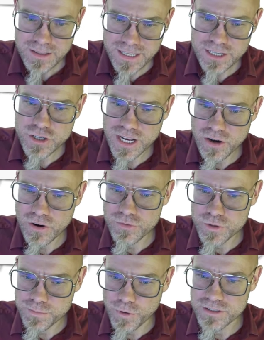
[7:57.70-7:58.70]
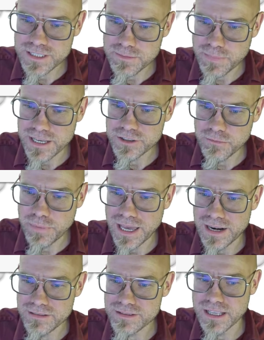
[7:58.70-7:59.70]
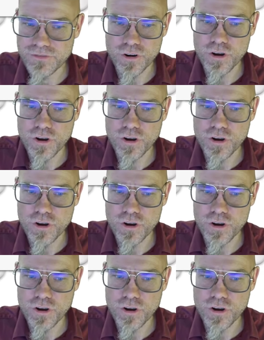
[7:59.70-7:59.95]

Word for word: they generate responses based on patterns they've